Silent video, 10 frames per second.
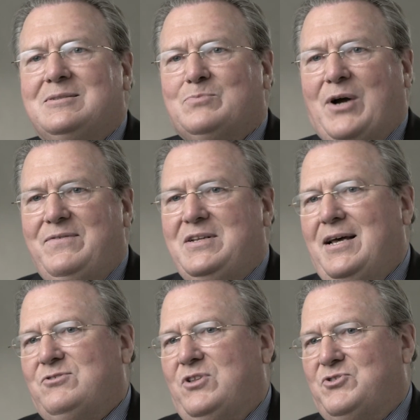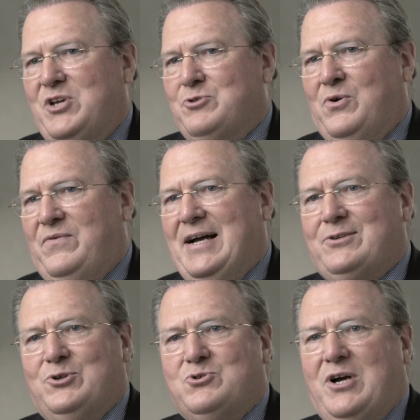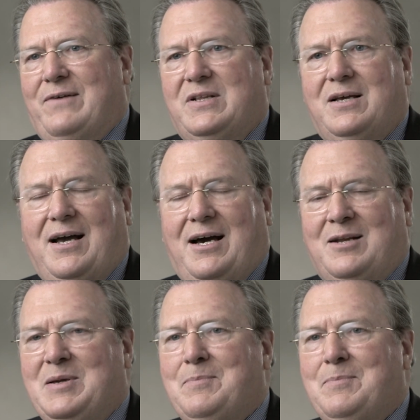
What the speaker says: private debt's the central factor in driving the economy